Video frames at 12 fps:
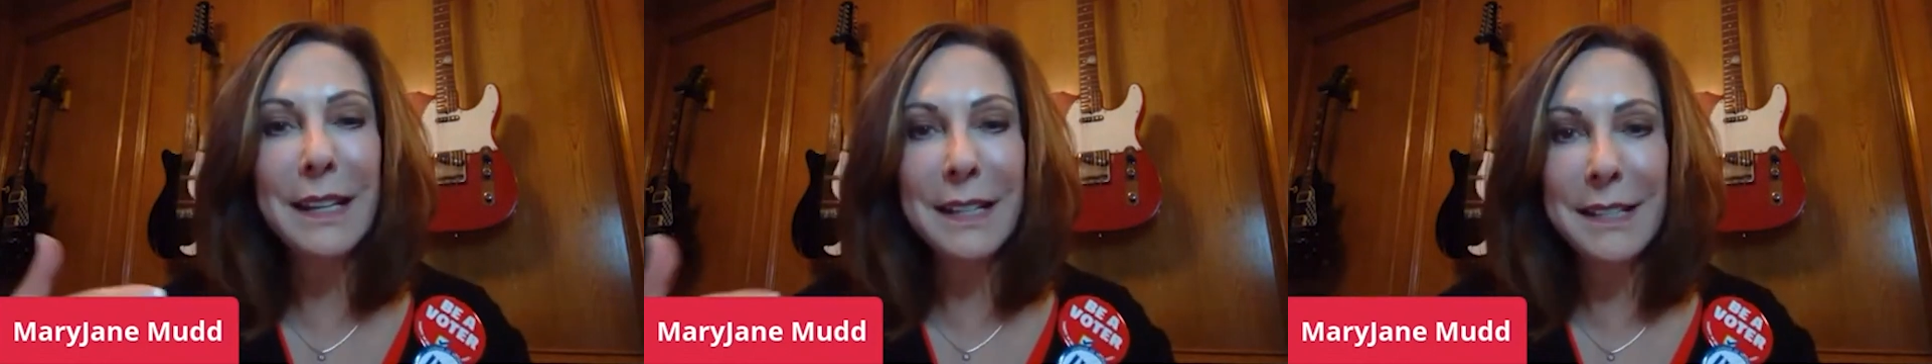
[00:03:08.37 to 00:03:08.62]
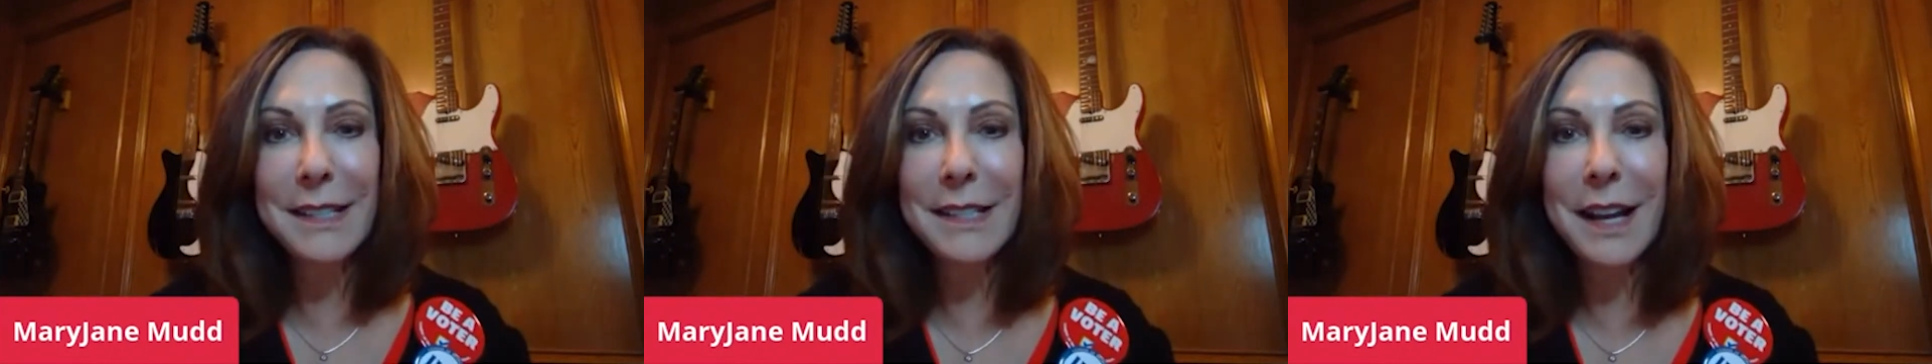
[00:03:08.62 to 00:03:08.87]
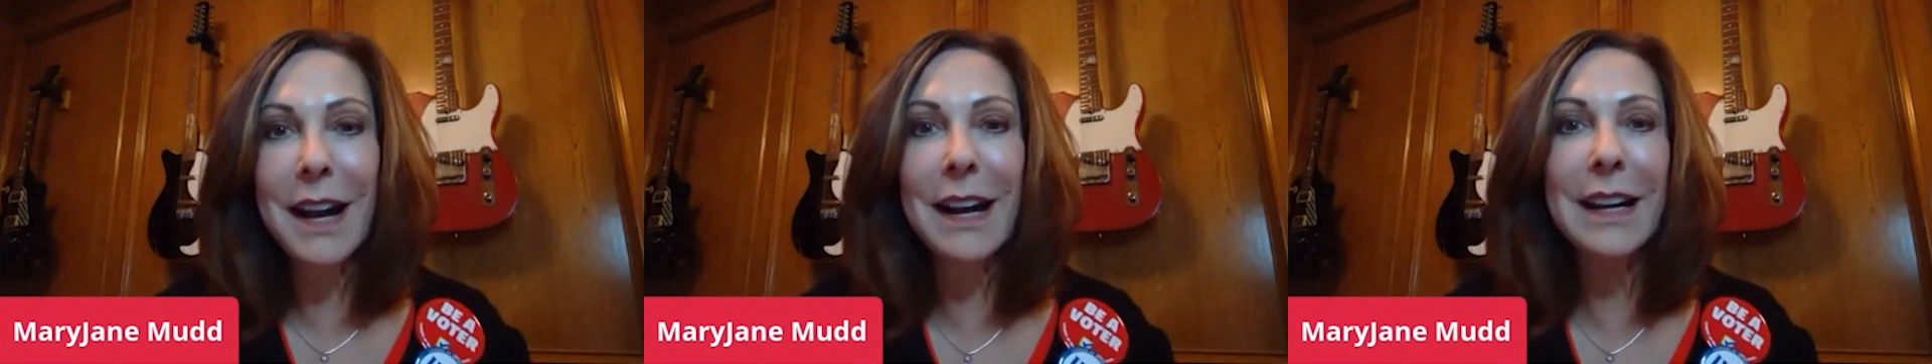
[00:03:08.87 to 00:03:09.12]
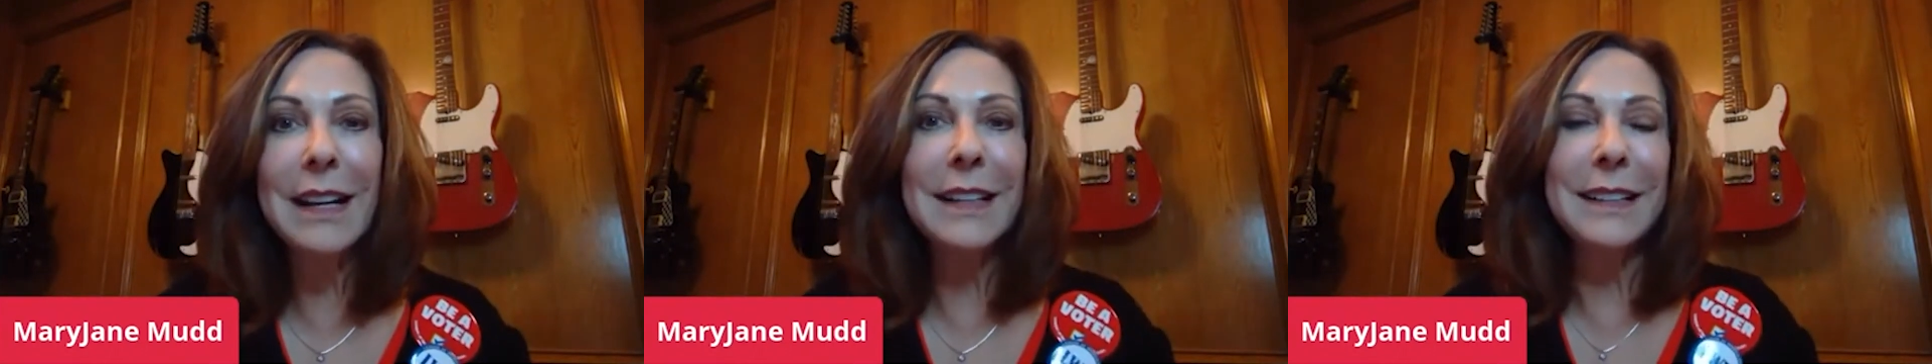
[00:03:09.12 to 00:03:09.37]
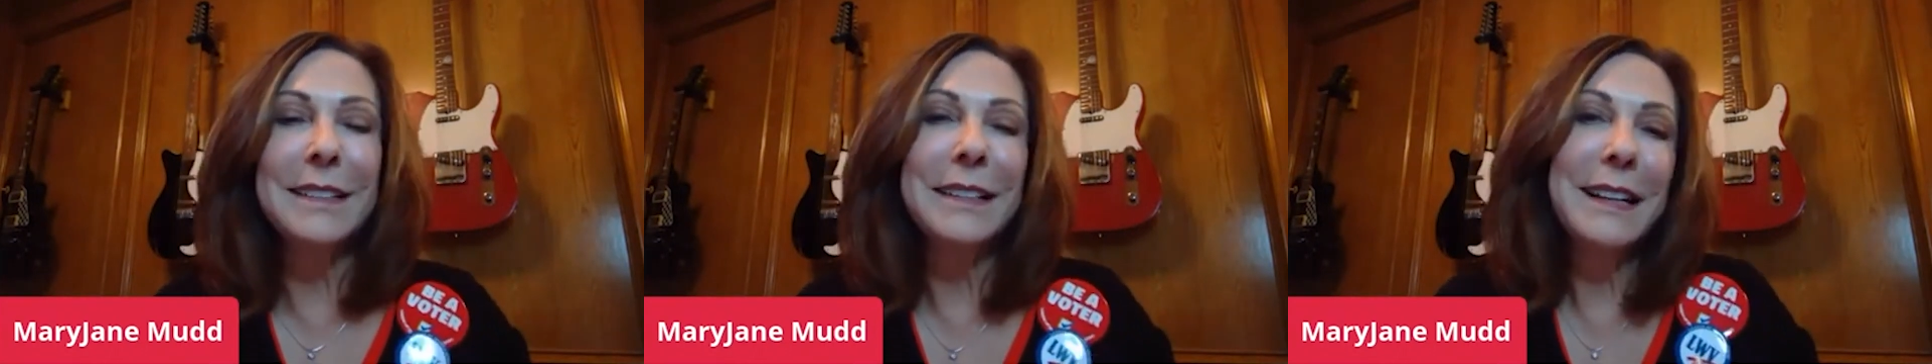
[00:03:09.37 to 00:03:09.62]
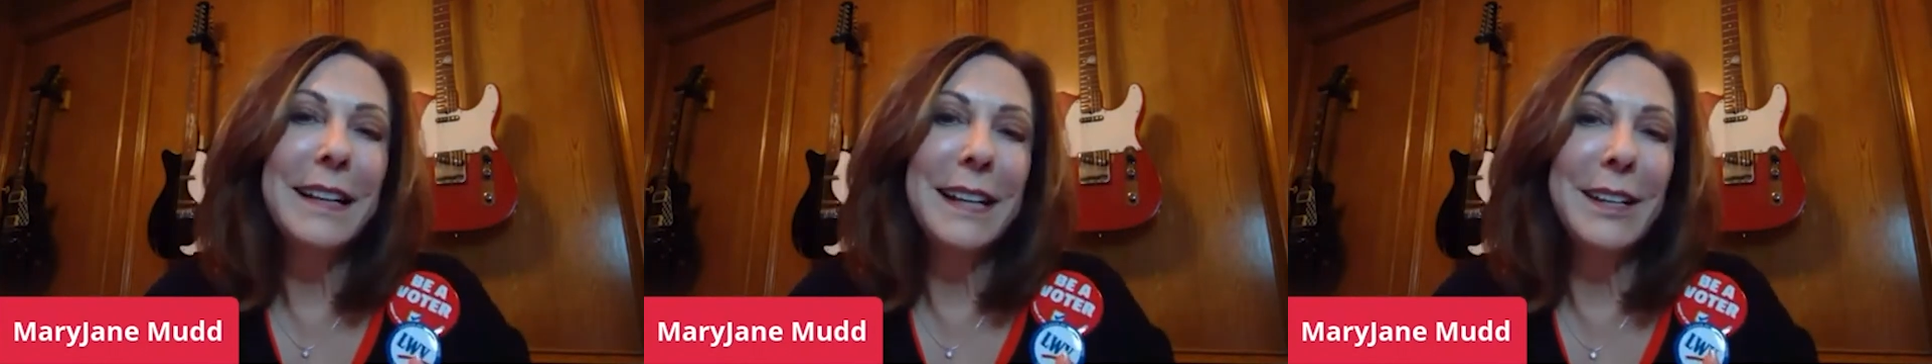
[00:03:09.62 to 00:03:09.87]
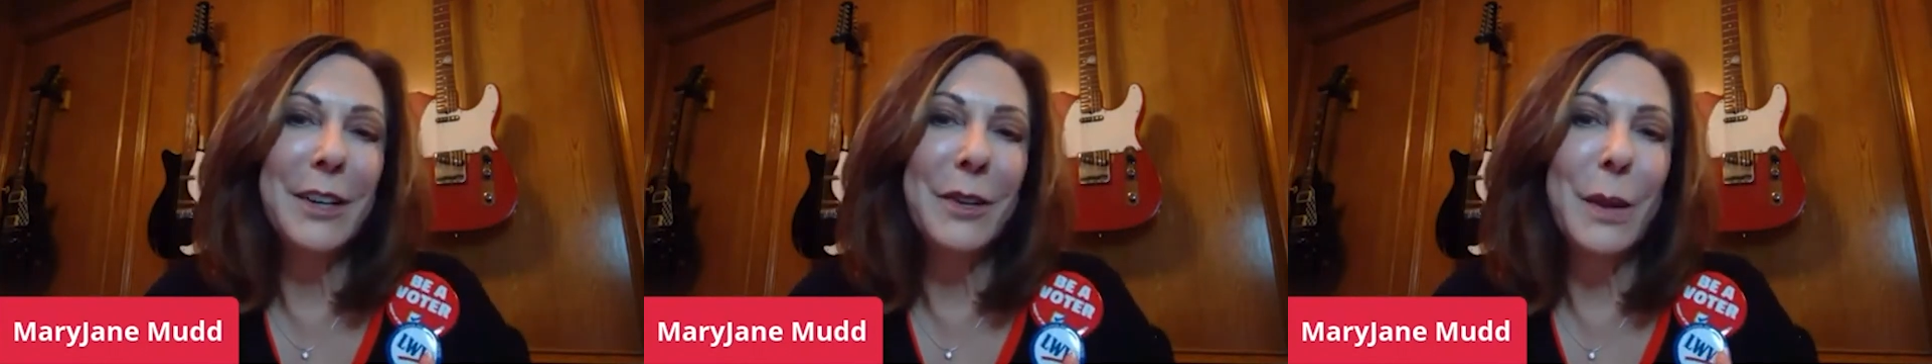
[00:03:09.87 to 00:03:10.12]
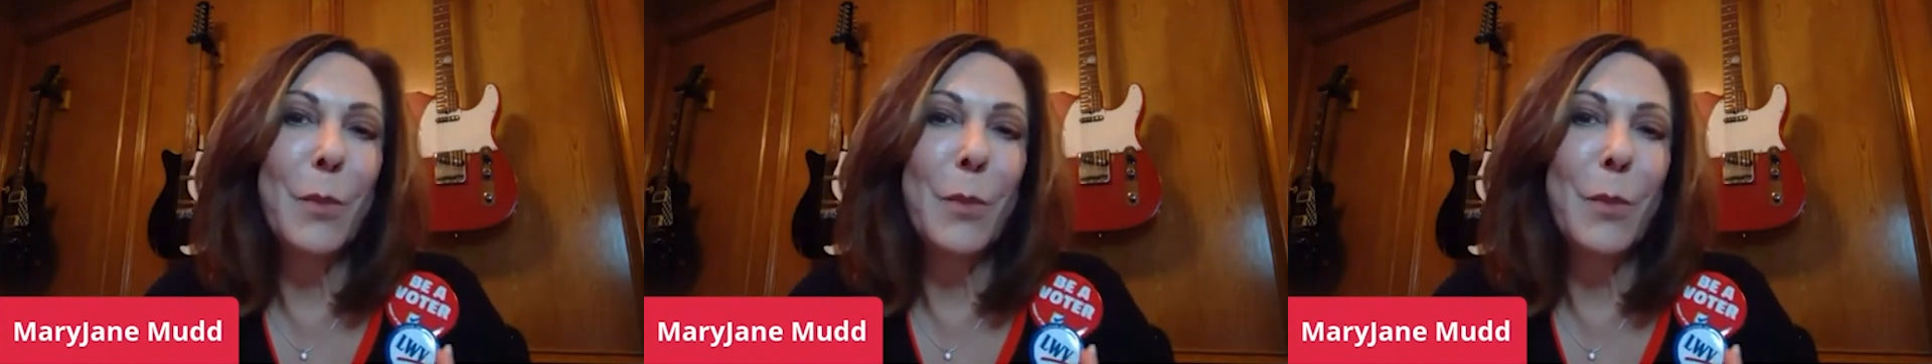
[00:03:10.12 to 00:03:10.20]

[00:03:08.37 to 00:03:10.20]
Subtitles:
inside, and you know,